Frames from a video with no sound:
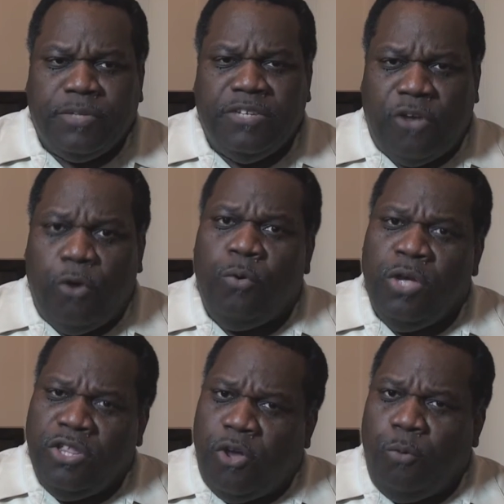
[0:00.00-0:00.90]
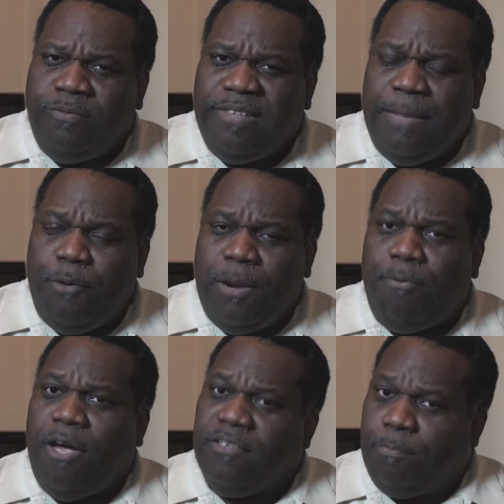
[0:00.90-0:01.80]
So don't sleep on the
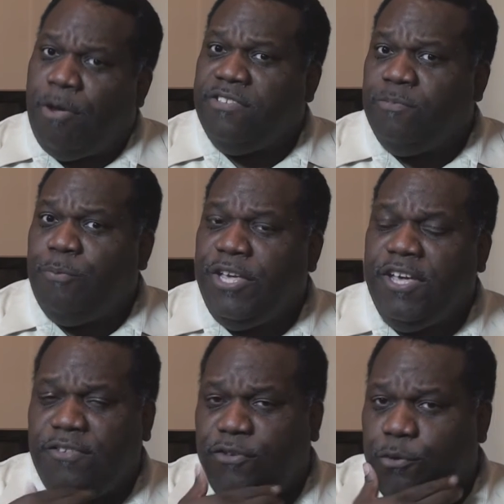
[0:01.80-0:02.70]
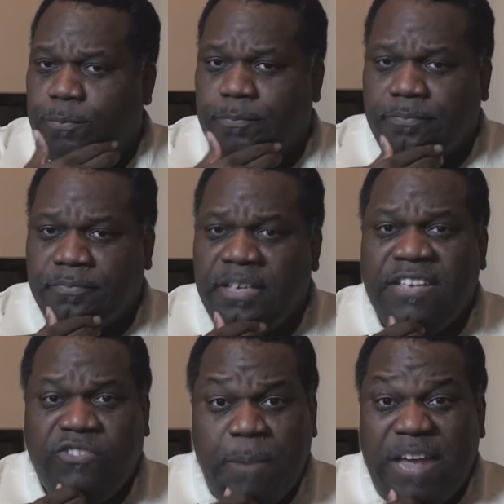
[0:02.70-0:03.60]
Bronx. The Bronx is pretty good too,
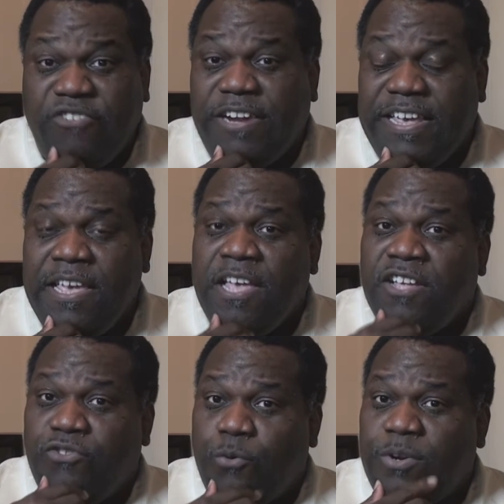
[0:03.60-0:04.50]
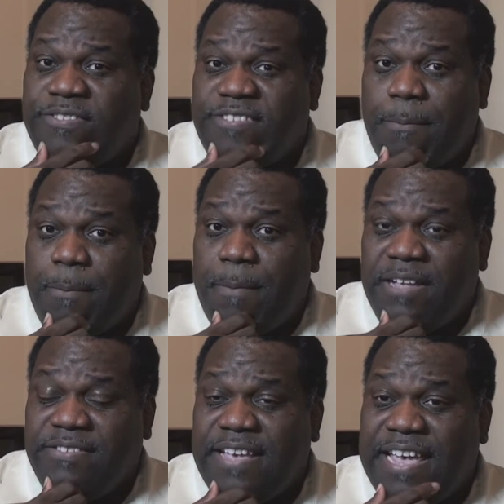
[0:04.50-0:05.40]
especially during the summer
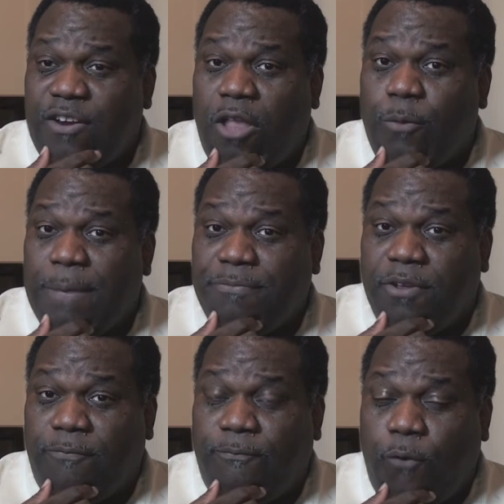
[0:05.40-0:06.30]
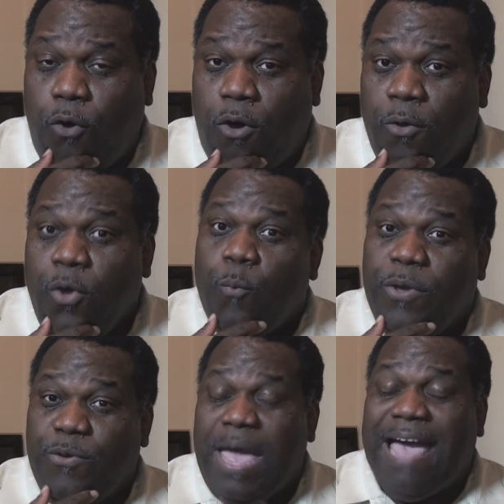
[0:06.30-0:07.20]
months and all the way up to the fall
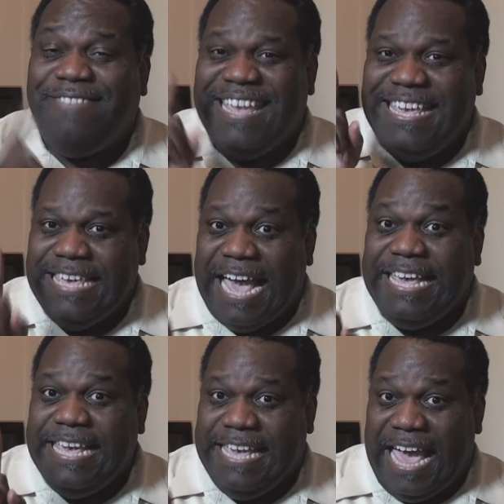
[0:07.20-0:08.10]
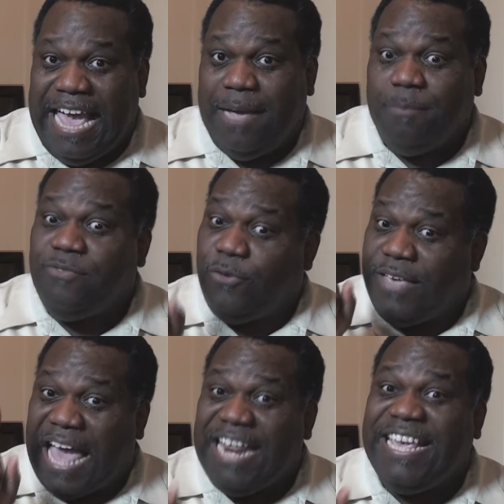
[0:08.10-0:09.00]
when you have the Yankee game. So you
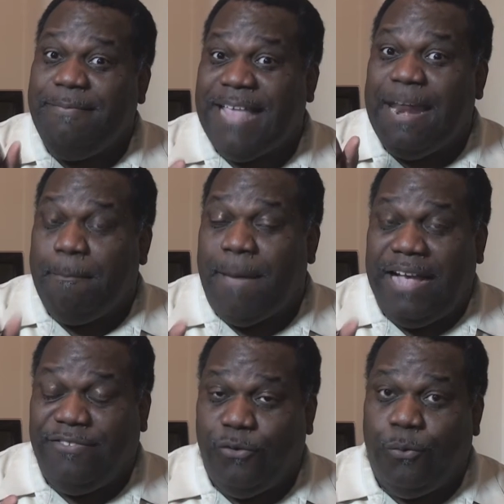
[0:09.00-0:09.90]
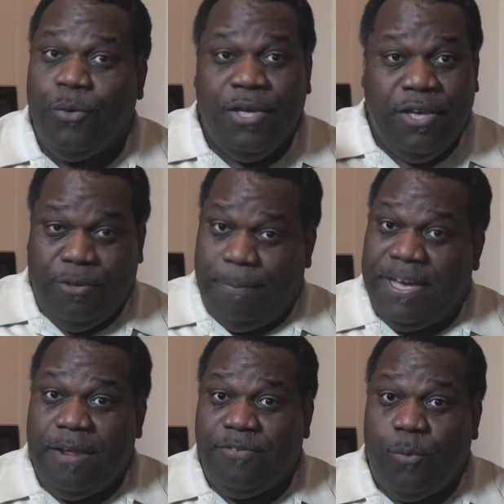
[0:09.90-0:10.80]
got to keep that in mind too. You're
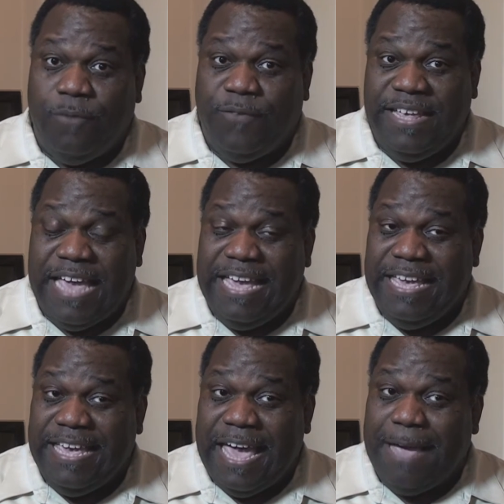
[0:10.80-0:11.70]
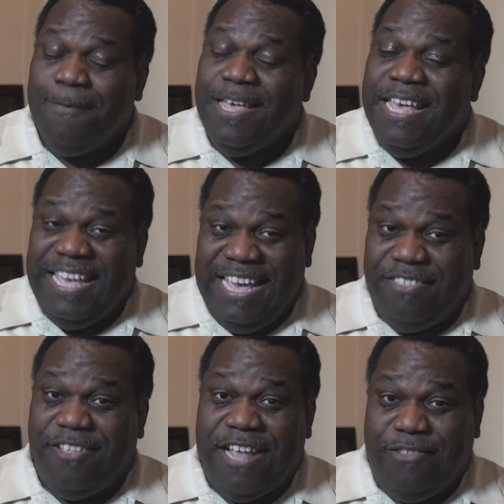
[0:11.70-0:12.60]
picking up someone from the Yankee game,
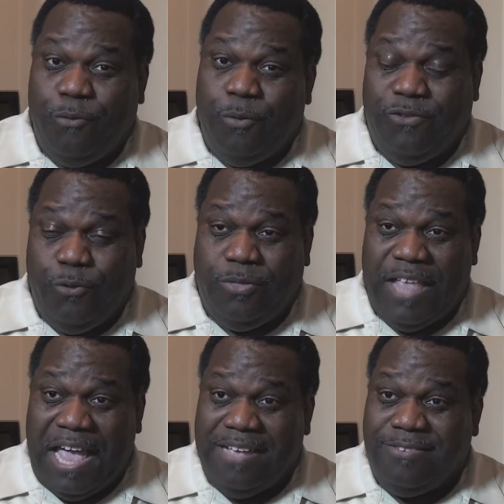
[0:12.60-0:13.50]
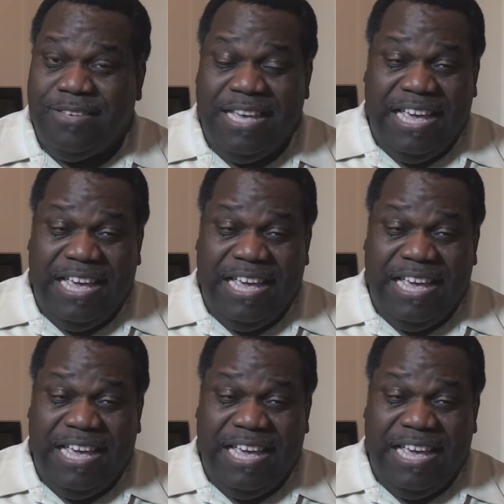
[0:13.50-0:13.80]
either they're doing two things.